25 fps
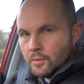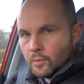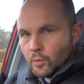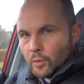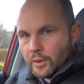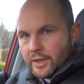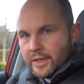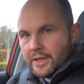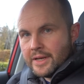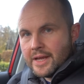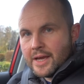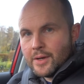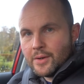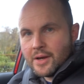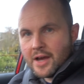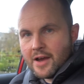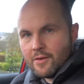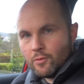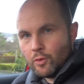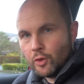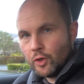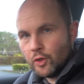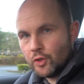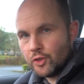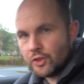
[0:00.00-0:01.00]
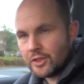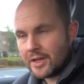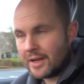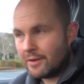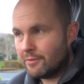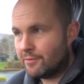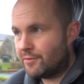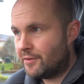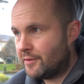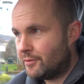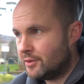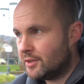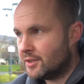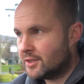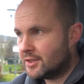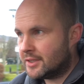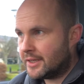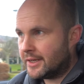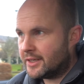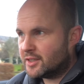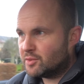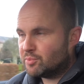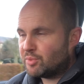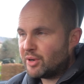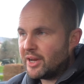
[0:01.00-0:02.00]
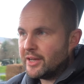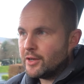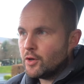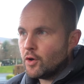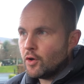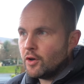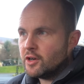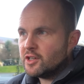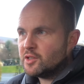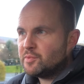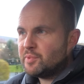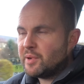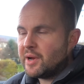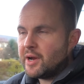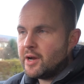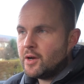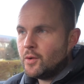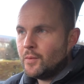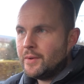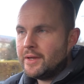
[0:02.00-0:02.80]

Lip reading: We now have 156 brake horsepower.